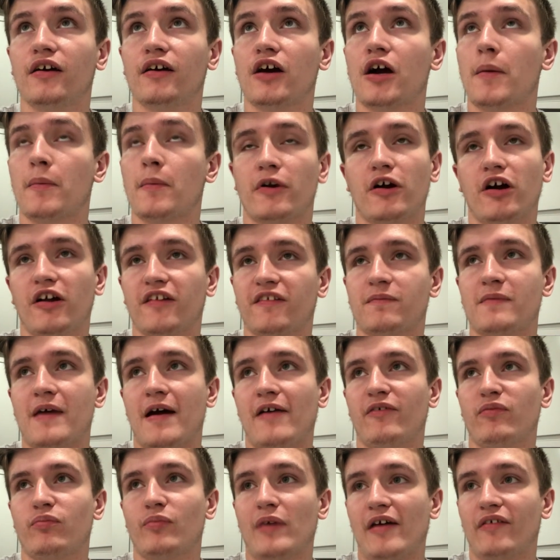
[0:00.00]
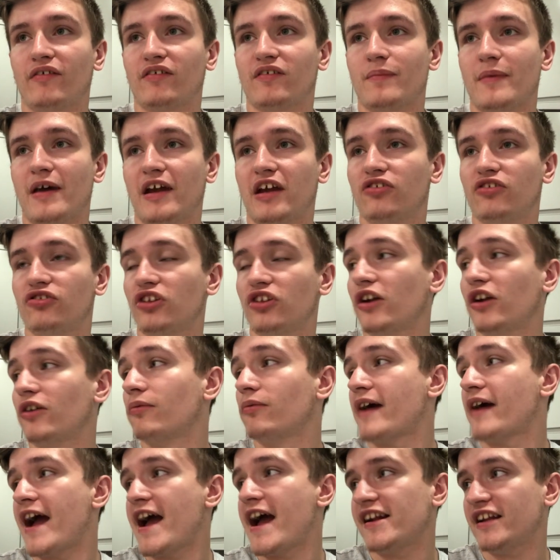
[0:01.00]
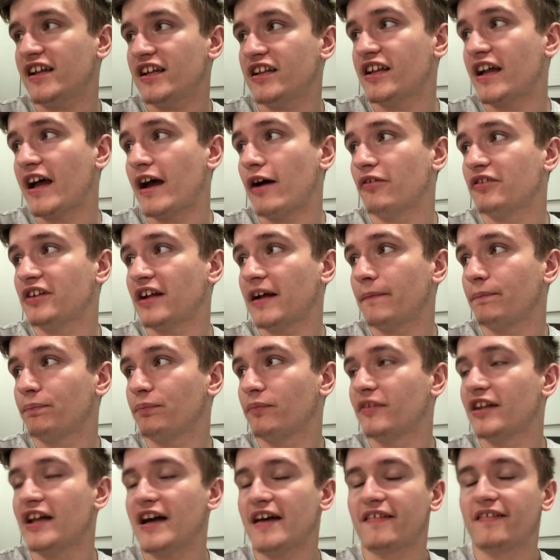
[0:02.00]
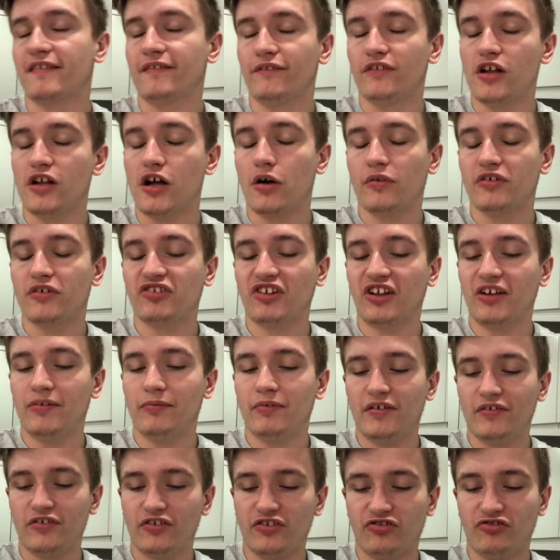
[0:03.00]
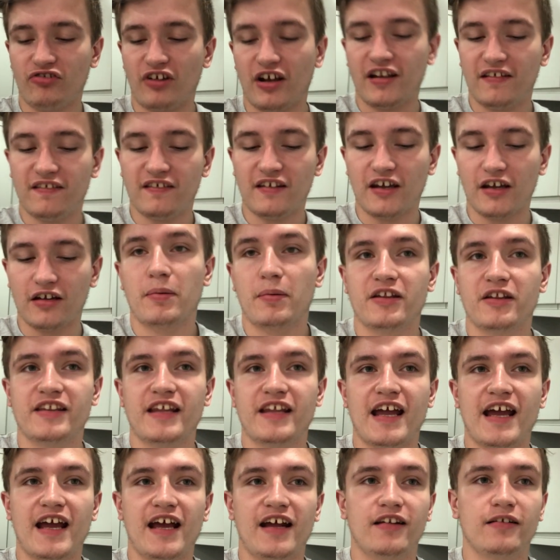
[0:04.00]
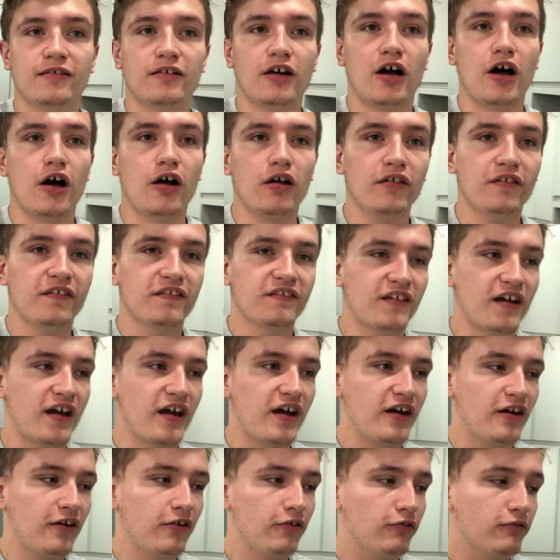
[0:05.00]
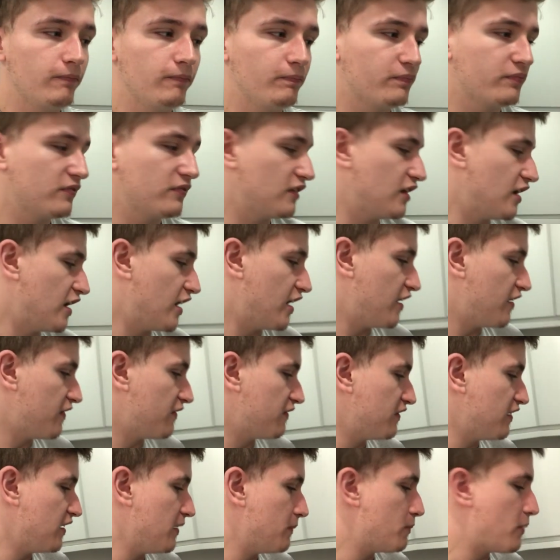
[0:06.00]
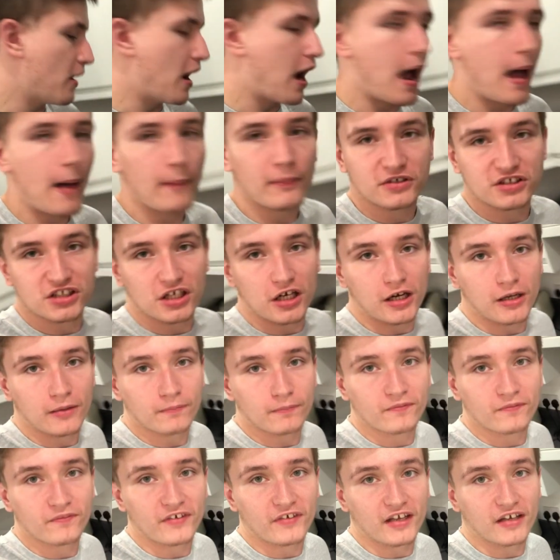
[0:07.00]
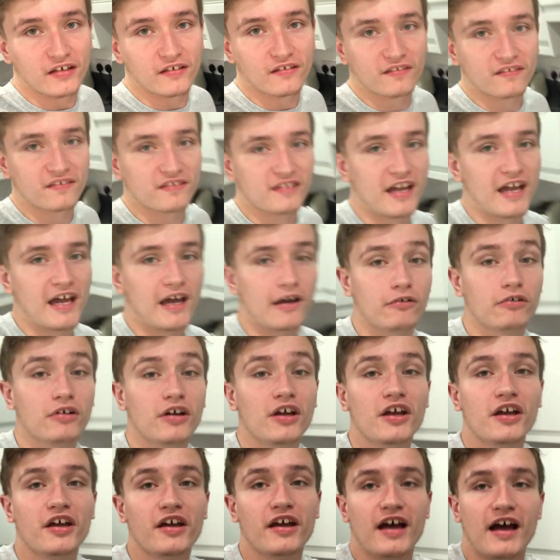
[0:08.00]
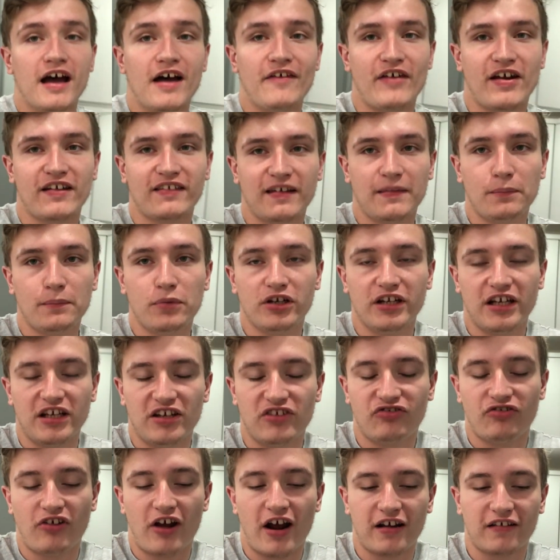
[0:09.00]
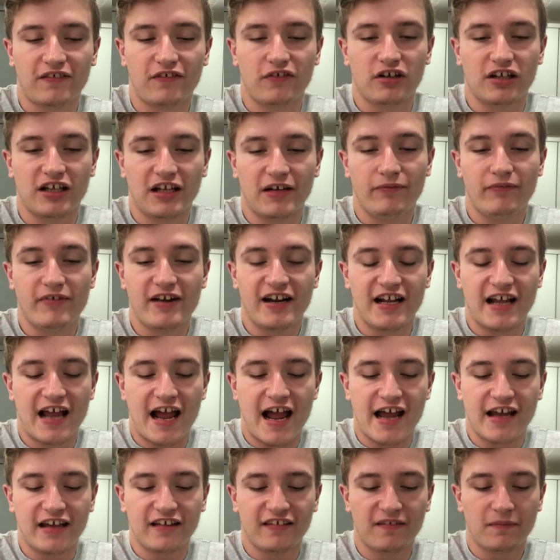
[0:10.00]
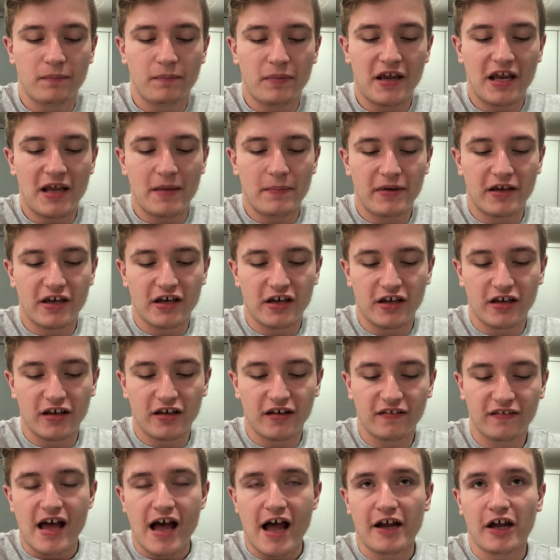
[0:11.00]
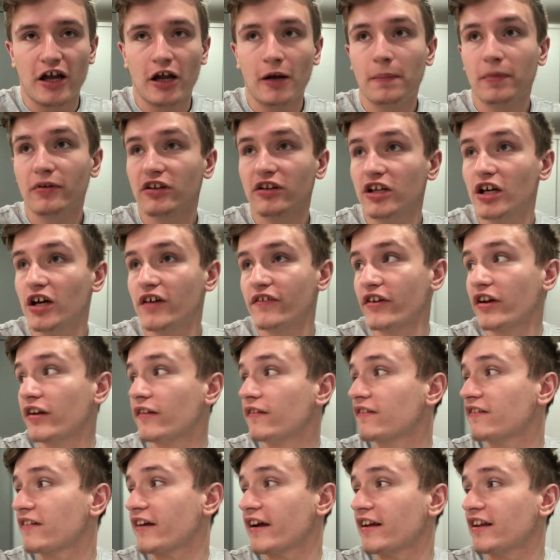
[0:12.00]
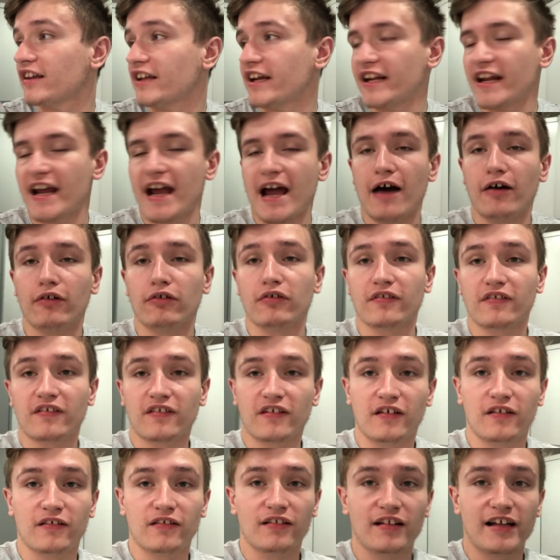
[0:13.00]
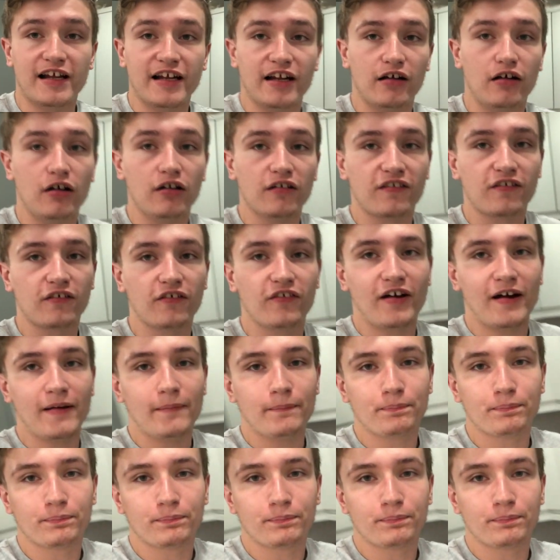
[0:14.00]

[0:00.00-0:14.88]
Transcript: oh my god, so now I'm having to make a new edit now, that last vlog, which is like really frustrating. But then also, here's the parmesan things. Now, I've actually put the extractor on like really high speed because I opened the oven to like let it out and let it also like